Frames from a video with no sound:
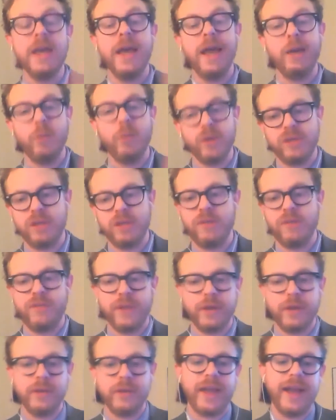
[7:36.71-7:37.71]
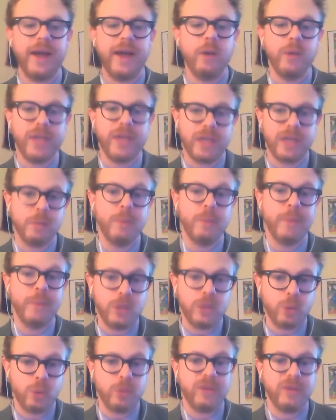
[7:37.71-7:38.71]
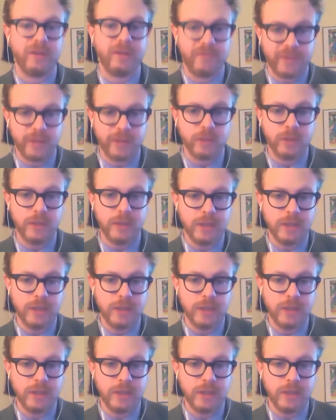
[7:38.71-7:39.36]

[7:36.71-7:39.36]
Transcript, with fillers: And once they figure that out, we get them a mentor in that field.